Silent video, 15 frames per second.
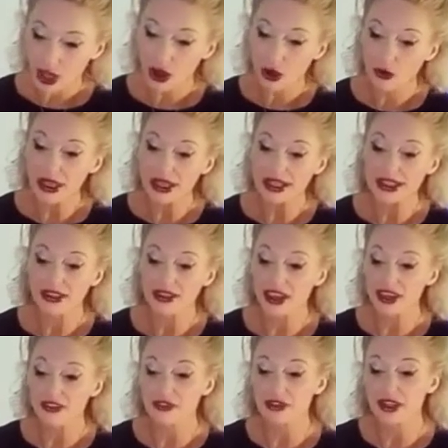Okay, so
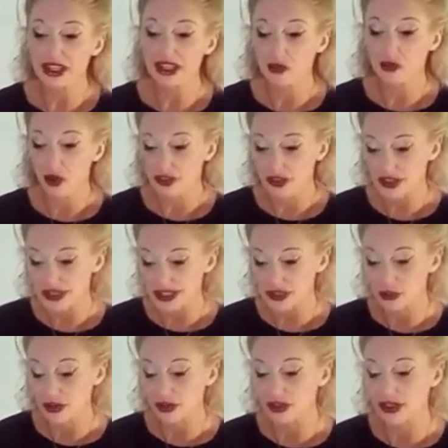they really want this
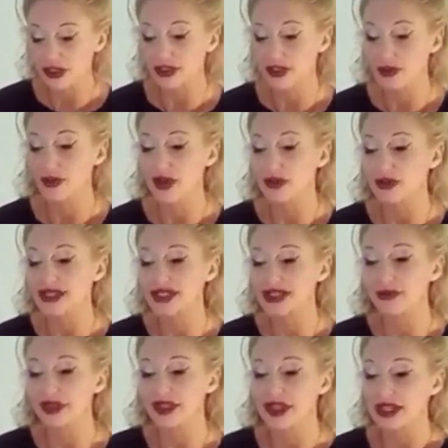to work. There may be
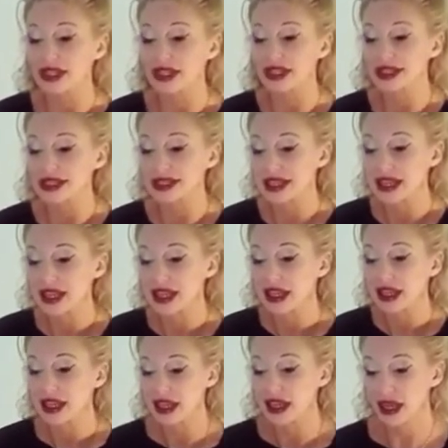something that needs
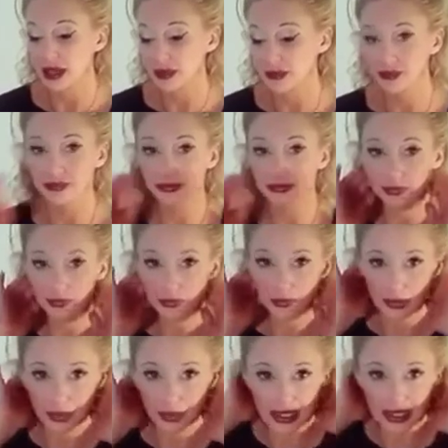um,
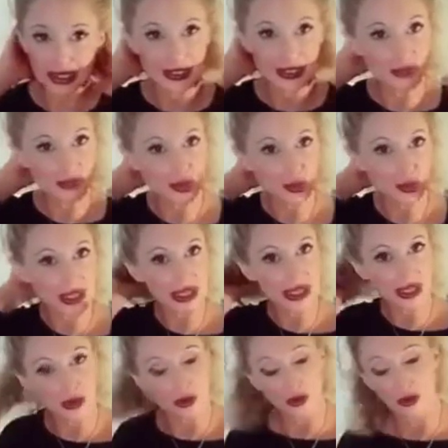some
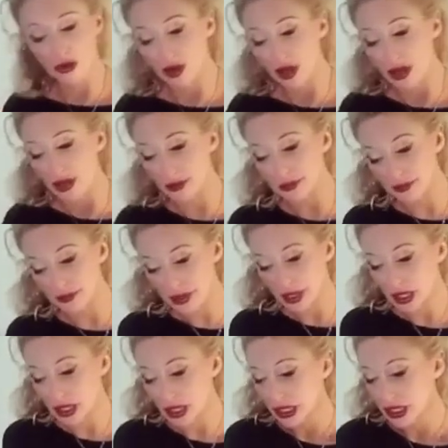tweaking or uh,
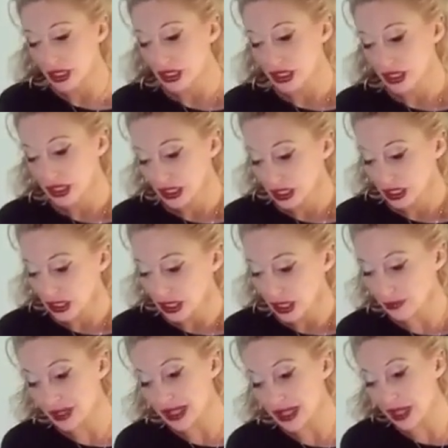
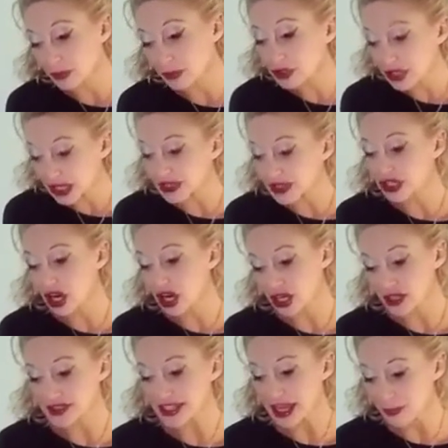I'm getting. I'm looking at the
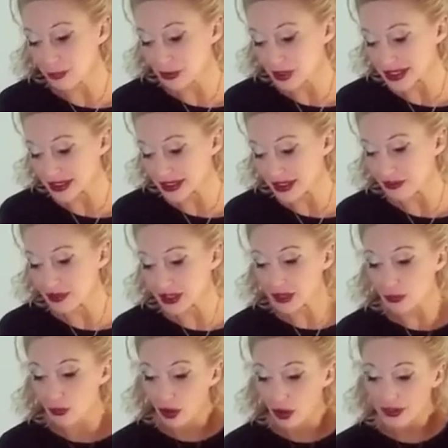card of Temperance. So they
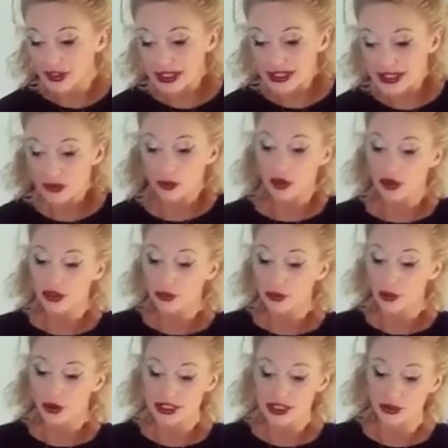really want this to work. They
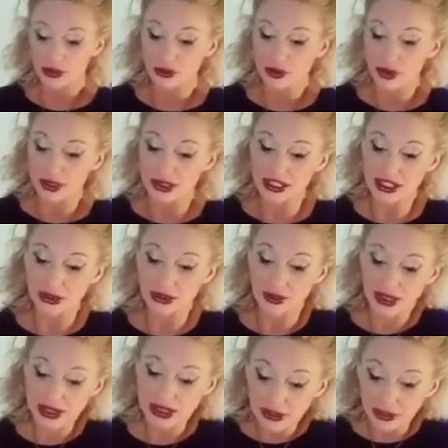want to to
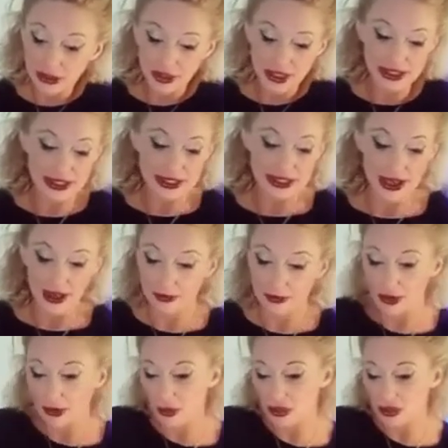heal this.
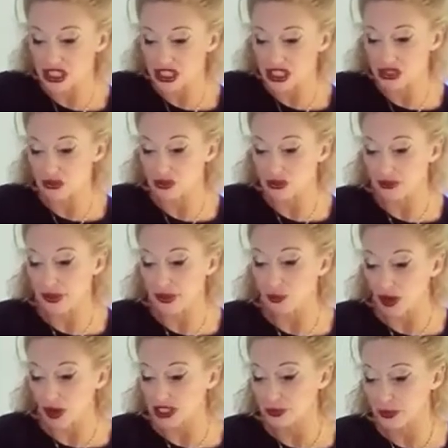Um, they want to. They
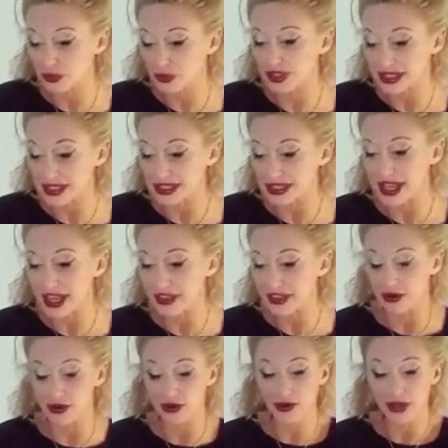want to put this
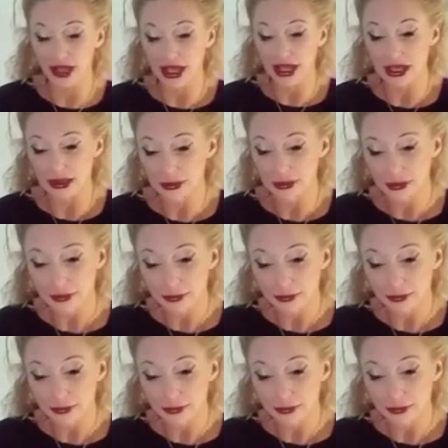together. Okay.